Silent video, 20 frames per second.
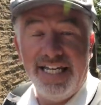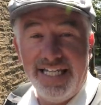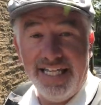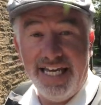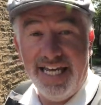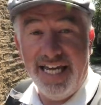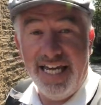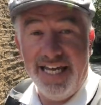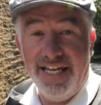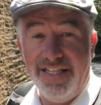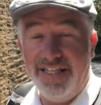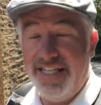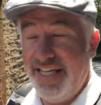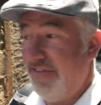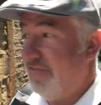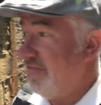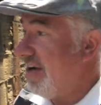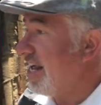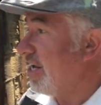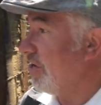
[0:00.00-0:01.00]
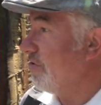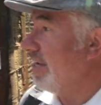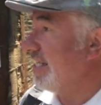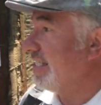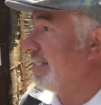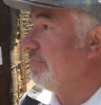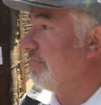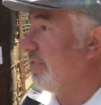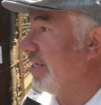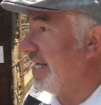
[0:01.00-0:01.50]
the final
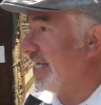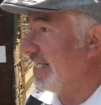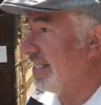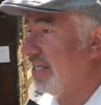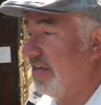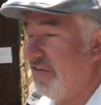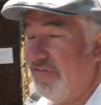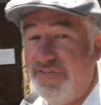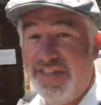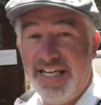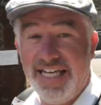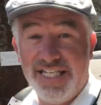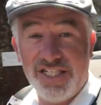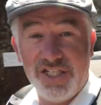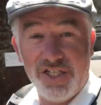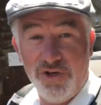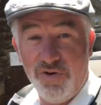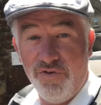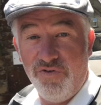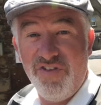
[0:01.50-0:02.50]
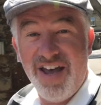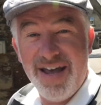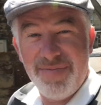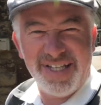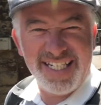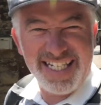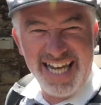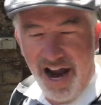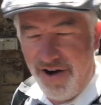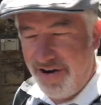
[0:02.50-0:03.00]
resting place of these two
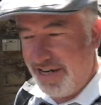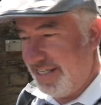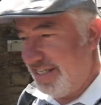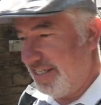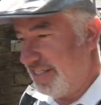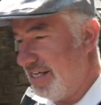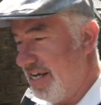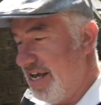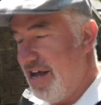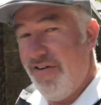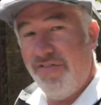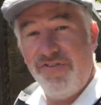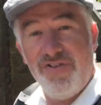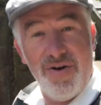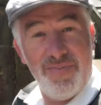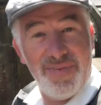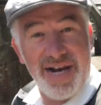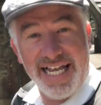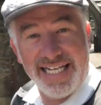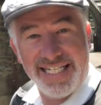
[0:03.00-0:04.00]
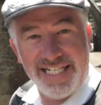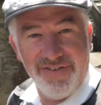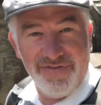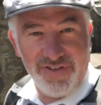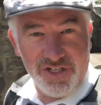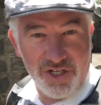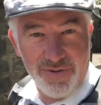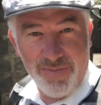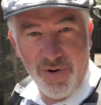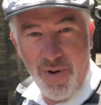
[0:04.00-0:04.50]
famous characters from Last of
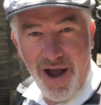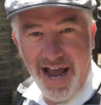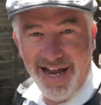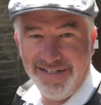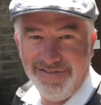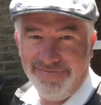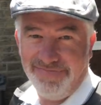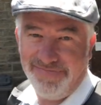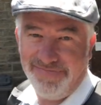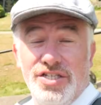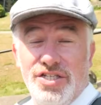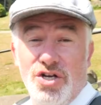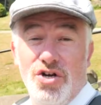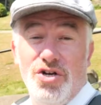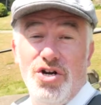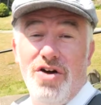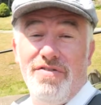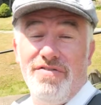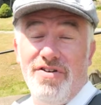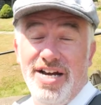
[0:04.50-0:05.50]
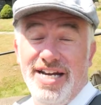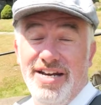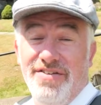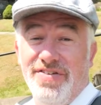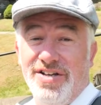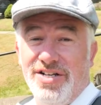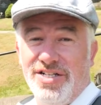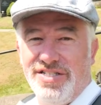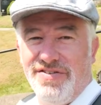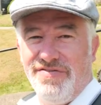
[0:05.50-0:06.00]
the Summer Wine. So not very
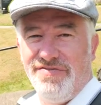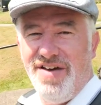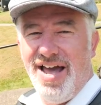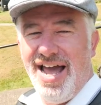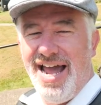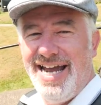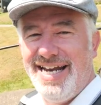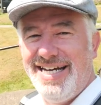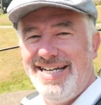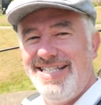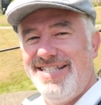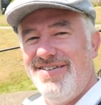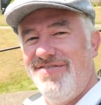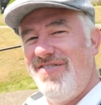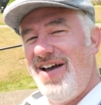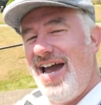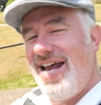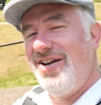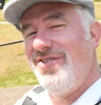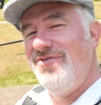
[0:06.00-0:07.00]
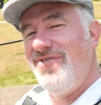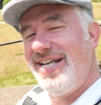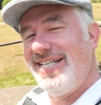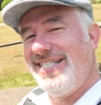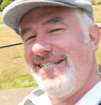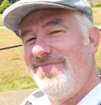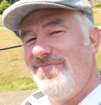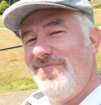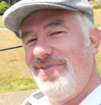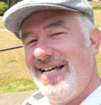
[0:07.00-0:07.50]
difficult to find the final
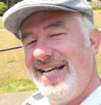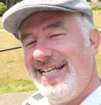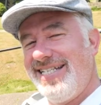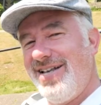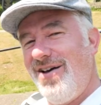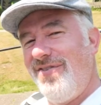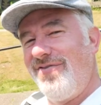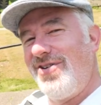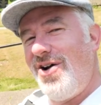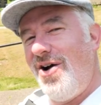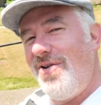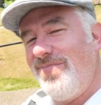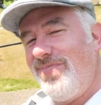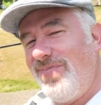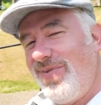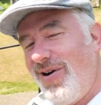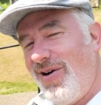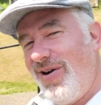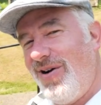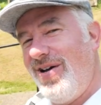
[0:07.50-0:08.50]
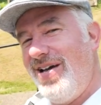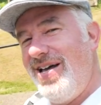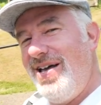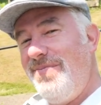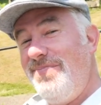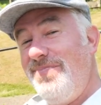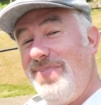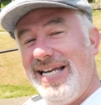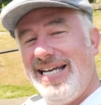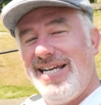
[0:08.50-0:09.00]
resting place of Compo,
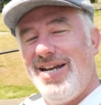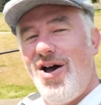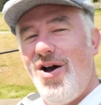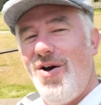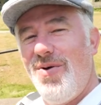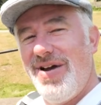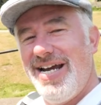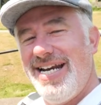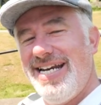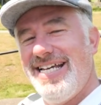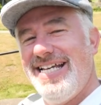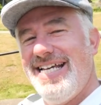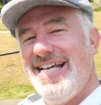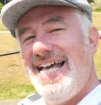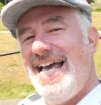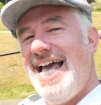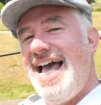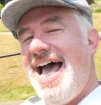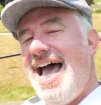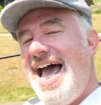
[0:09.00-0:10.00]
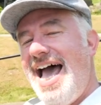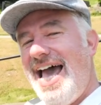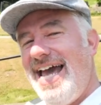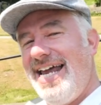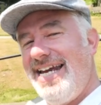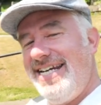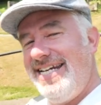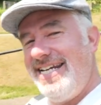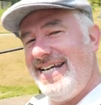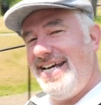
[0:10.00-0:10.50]
Bill Owen,
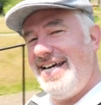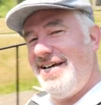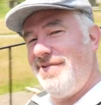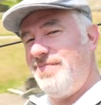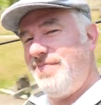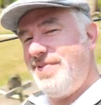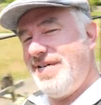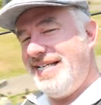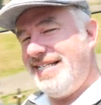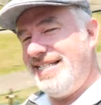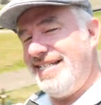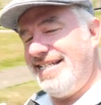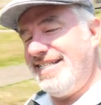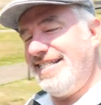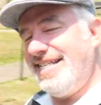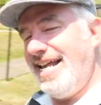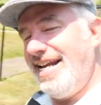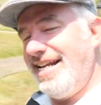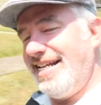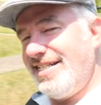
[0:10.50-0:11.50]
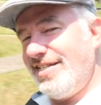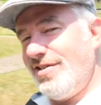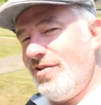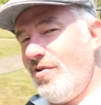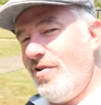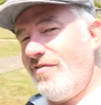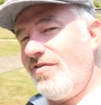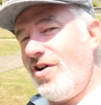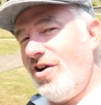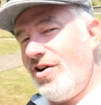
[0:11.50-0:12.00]
and Peter Sallis,
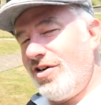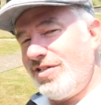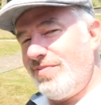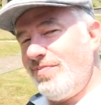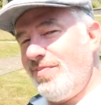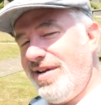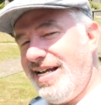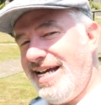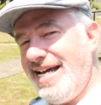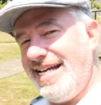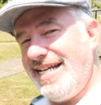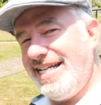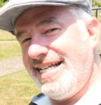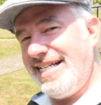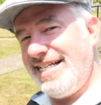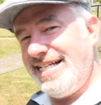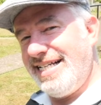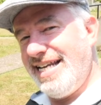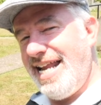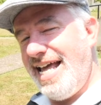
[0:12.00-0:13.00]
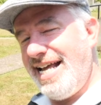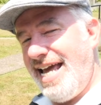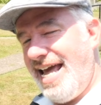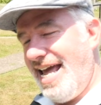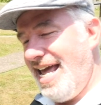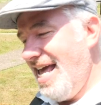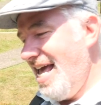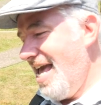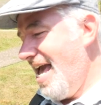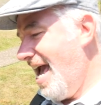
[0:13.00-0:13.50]
who of course played
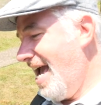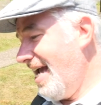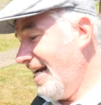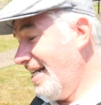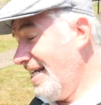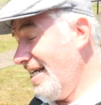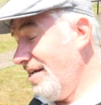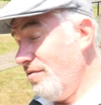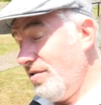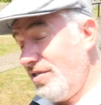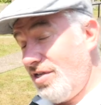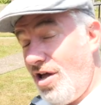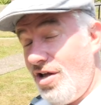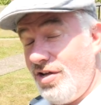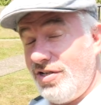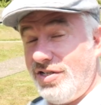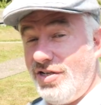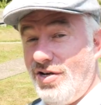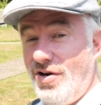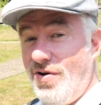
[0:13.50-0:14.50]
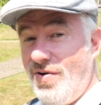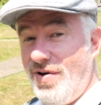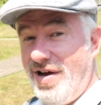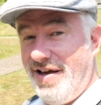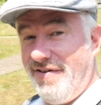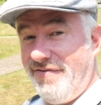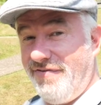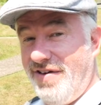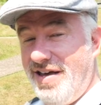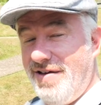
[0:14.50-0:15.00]
Clegg. And he was
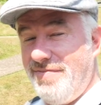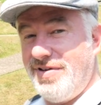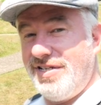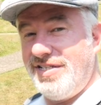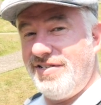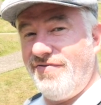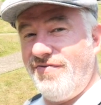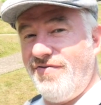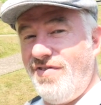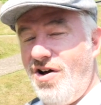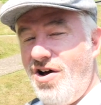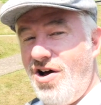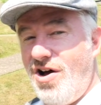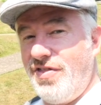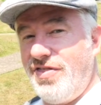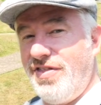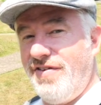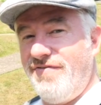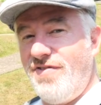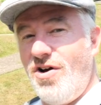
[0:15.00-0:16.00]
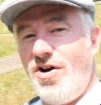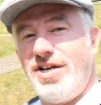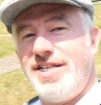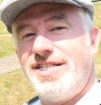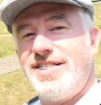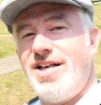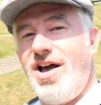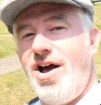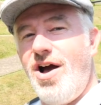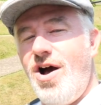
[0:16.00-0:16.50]
also famous for the
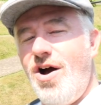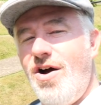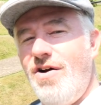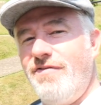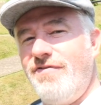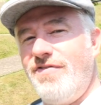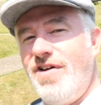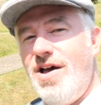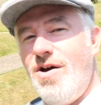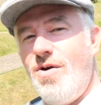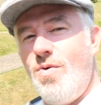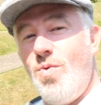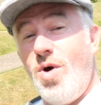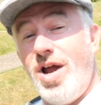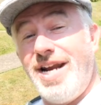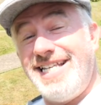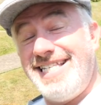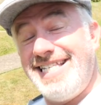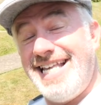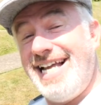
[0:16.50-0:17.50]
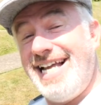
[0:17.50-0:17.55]
voice of Wallace